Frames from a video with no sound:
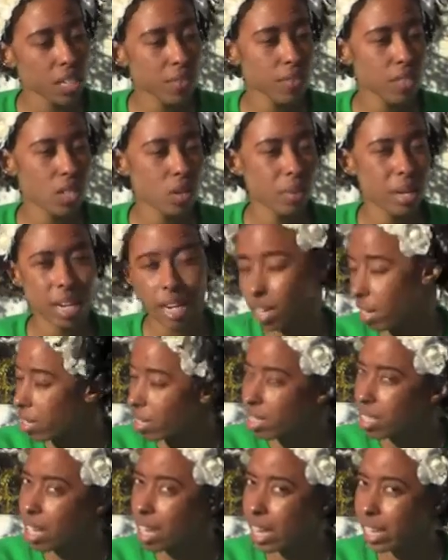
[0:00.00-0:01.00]
even though my hair
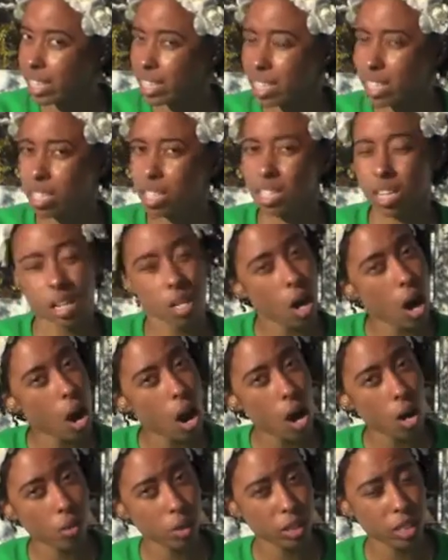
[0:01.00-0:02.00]
is like still in an
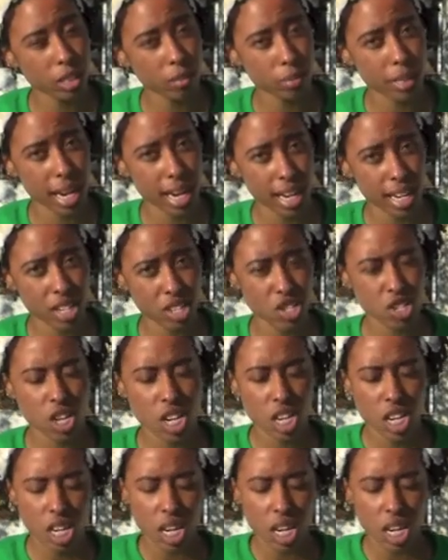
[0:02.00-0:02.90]
awkward stage.